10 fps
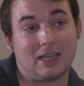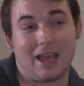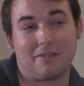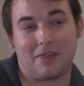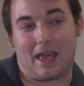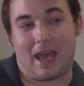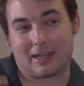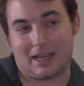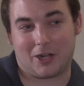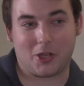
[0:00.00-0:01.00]
and having
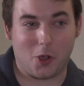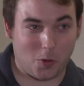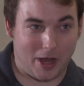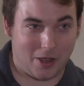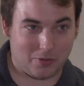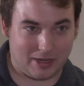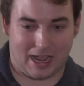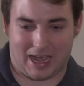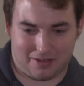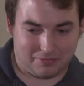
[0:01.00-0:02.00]
that kind of go around
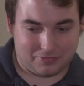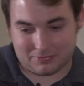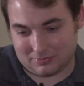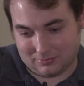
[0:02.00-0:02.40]
and have